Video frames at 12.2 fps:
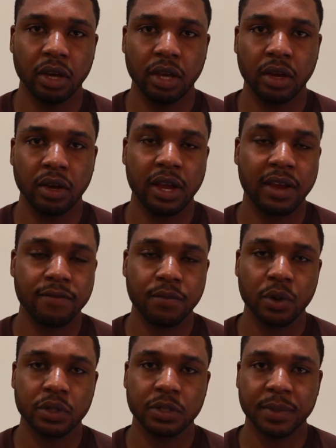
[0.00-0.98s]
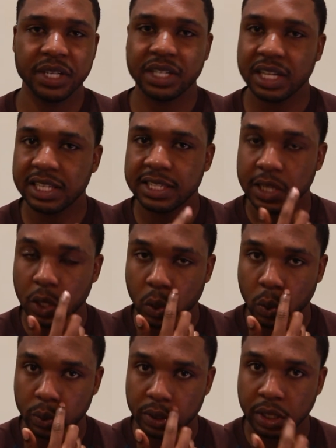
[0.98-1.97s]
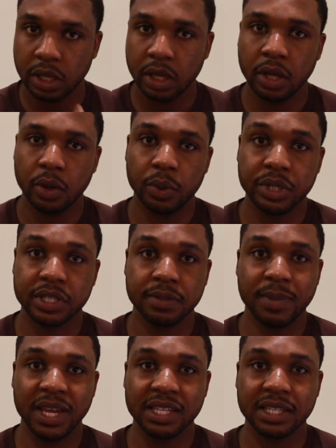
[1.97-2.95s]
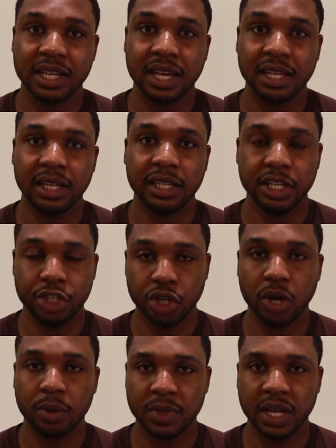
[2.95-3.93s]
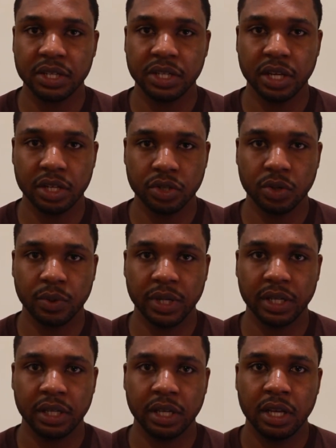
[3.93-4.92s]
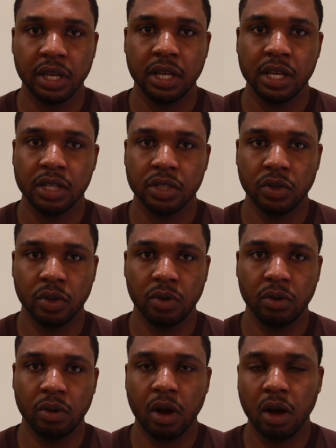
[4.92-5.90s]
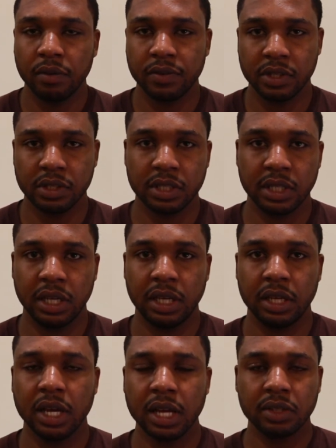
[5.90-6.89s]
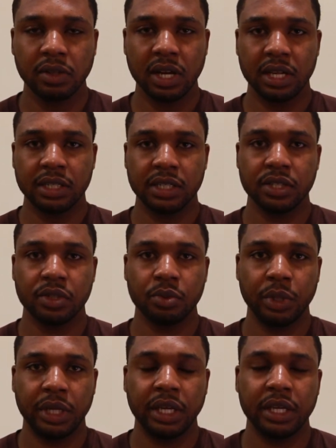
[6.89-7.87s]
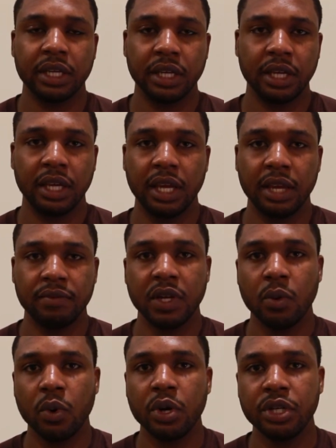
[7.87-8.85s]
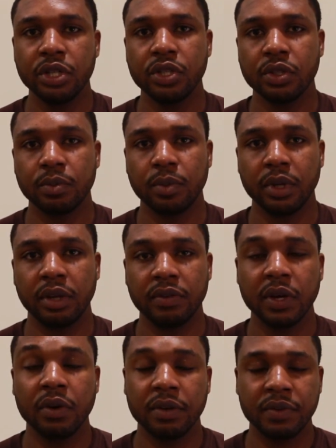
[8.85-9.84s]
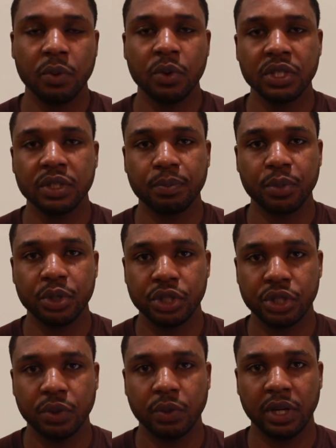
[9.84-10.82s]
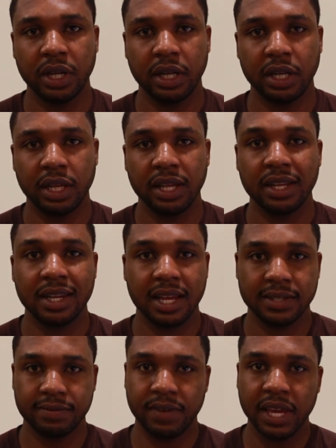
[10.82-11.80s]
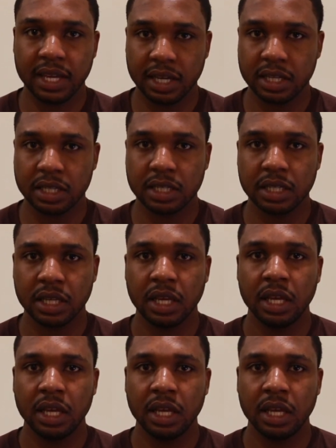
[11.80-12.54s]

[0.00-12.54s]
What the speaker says: your Air Force Specialty Code, which is basically the job that you are doing. So obviously, you gotta look at it this way. If they want you to, if they want to put you in Las Vegas,